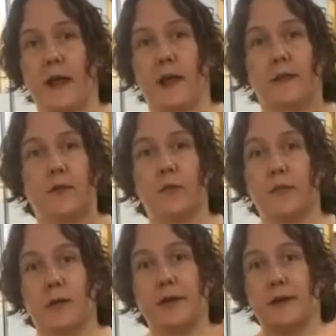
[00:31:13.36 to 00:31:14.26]
There were
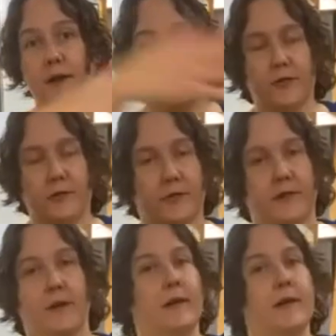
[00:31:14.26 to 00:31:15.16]
probably dinosaurs
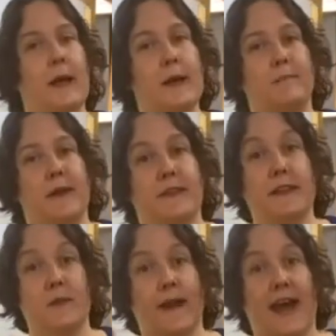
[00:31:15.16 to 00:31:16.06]
there, but they
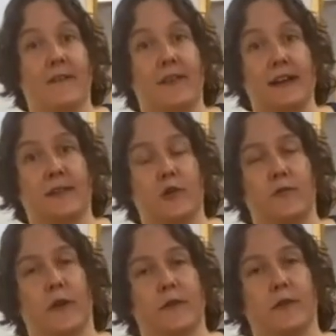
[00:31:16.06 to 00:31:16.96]
don't have it in their
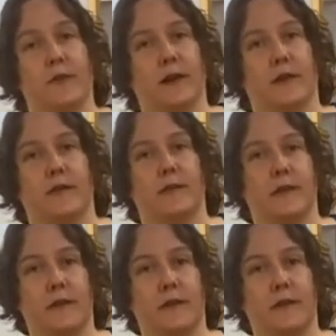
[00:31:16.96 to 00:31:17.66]
fossil records.